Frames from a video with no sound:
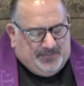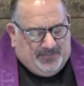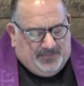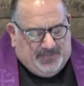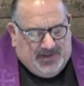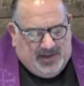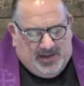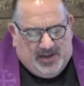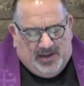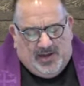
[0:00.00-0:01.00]

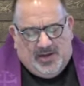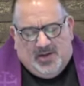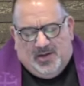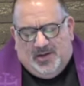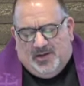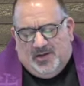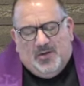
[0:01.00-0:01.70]
No one is speaking in this clip.